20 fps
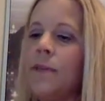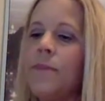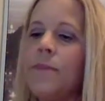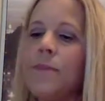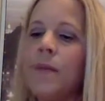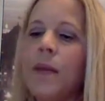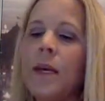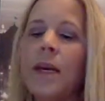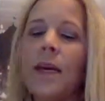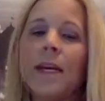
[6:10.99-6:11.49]

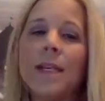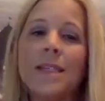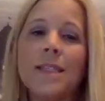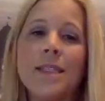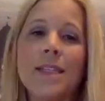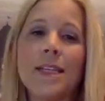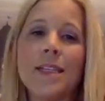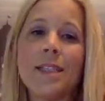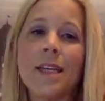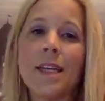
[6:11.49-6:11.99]
It
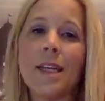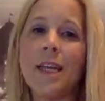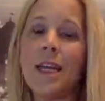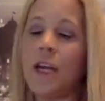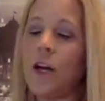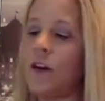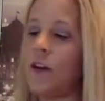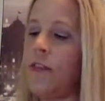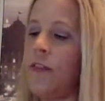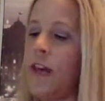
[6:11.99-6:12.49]
says on
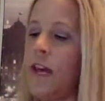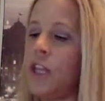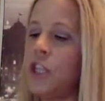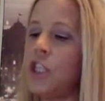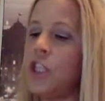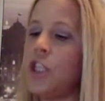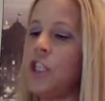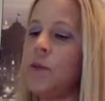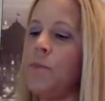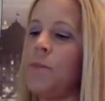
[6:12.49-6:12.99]
here that
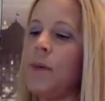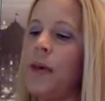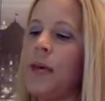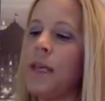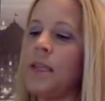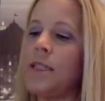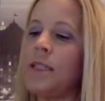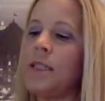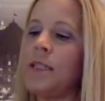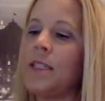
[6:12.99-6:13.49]
she
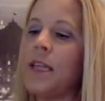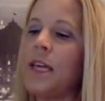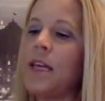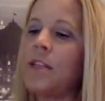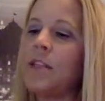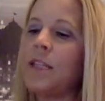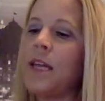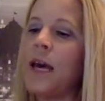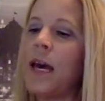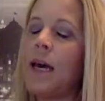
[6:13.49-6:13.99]
pays the
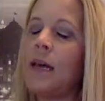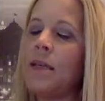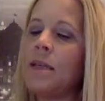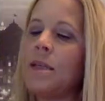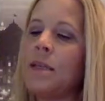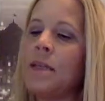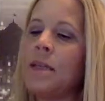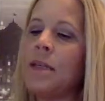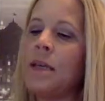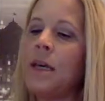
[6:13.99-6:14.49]
sales
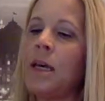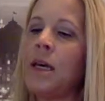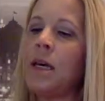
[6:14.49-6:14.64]
tax